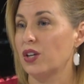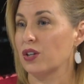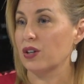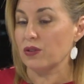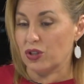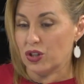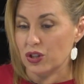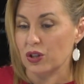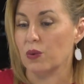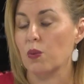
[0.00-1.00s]
you're
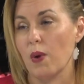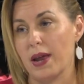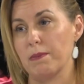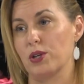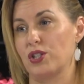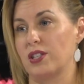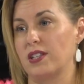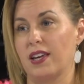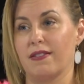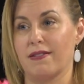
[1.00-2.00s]
sure when purchasing